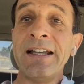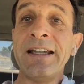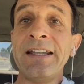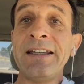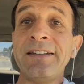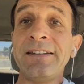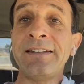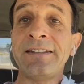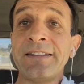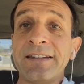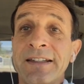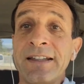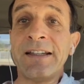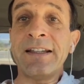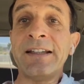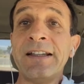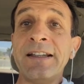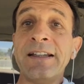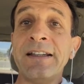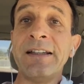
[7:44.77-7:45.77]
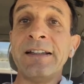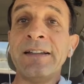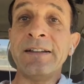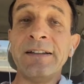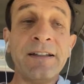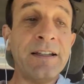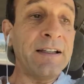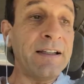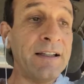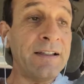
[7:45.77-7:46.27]
is
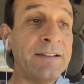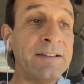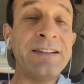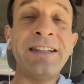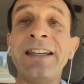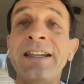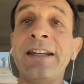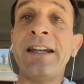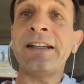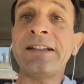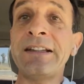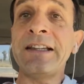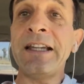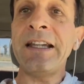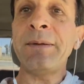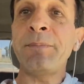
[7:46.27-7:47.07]
directly